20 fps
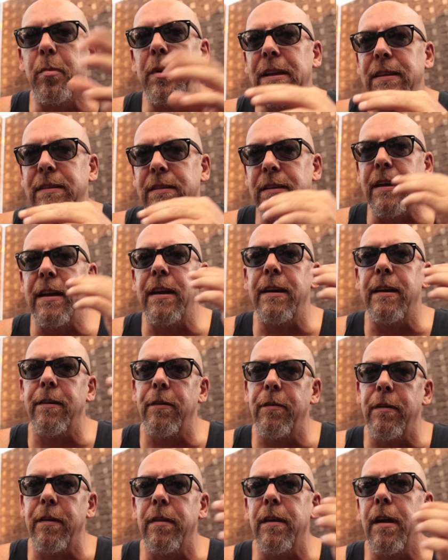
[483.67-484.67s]
bits and
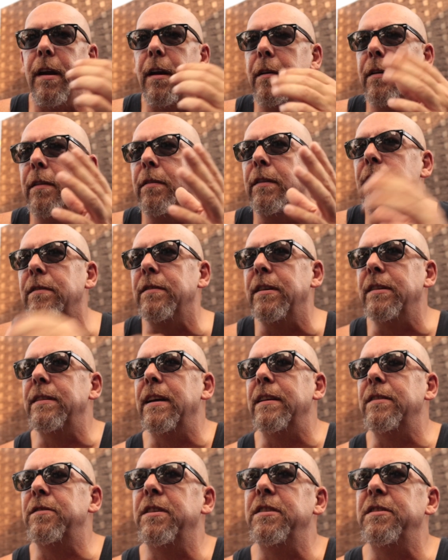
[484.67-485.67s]
here and there and things like
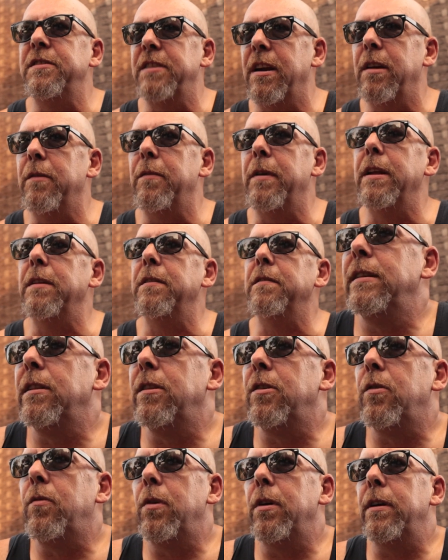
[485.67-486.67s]
that. So I just kind of went. Did a
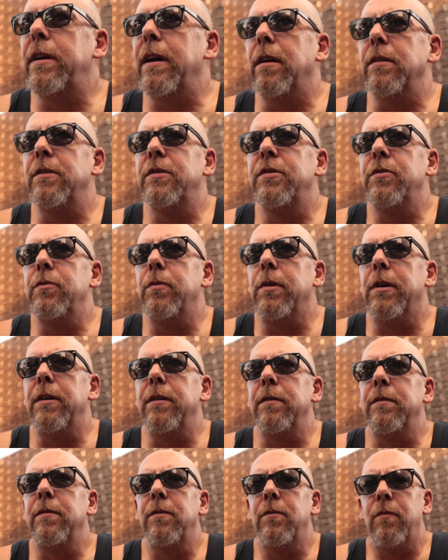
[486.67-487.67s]
little workout
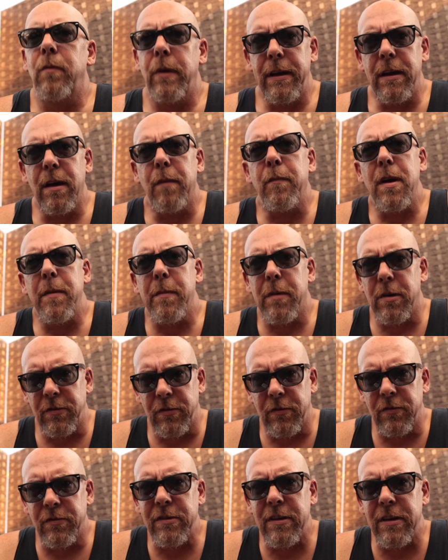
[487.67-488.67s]
to wake up my
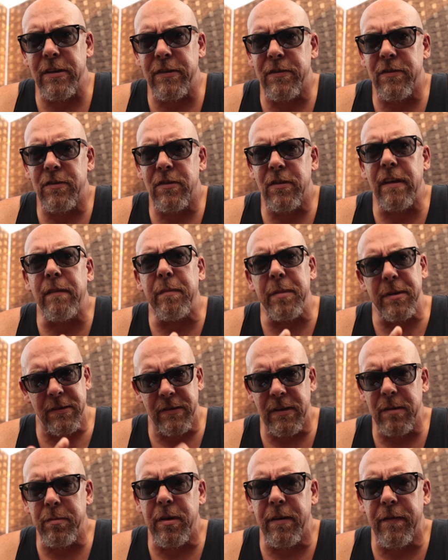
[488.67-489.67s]
muscles because they've been
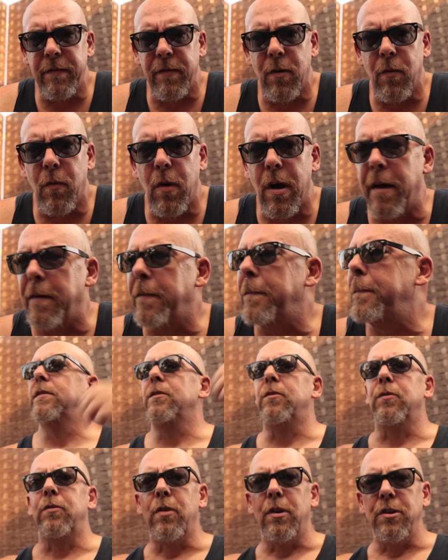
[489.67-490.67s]
sleeping for a while. This
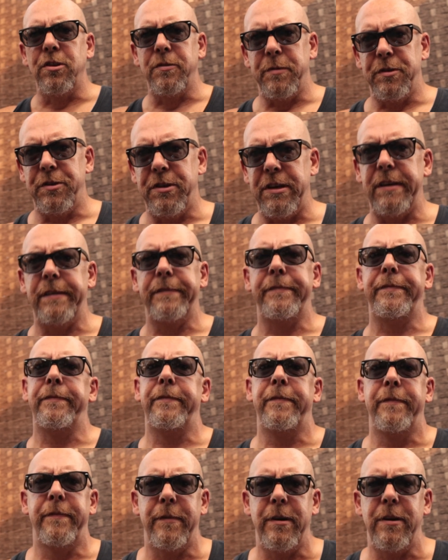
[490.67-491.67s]
little crunch machine
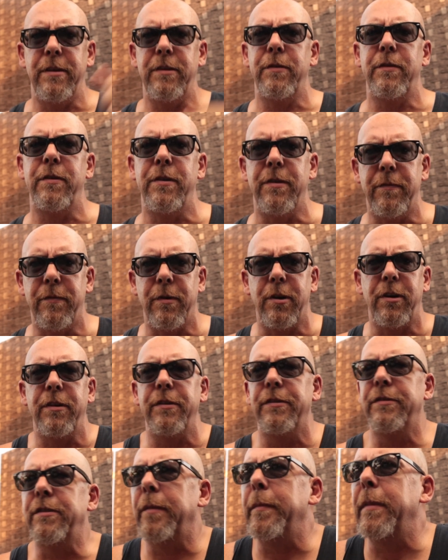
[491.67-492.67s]
where you do work
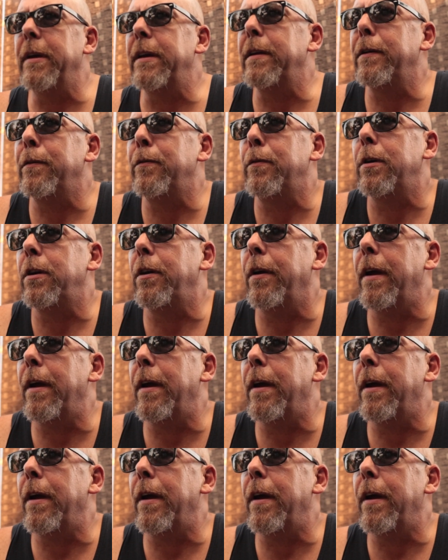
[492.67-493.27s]
your stomach, you work